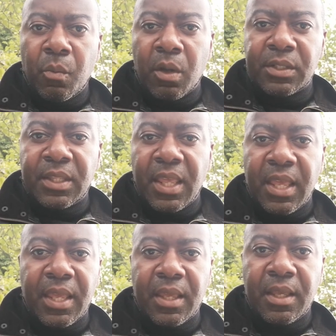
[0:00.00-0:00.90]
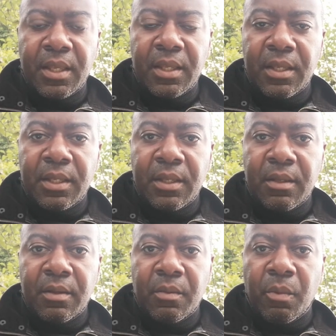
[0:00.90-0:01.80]
What's there?
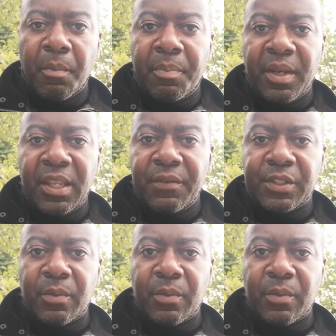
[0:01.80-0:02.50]
What beliefs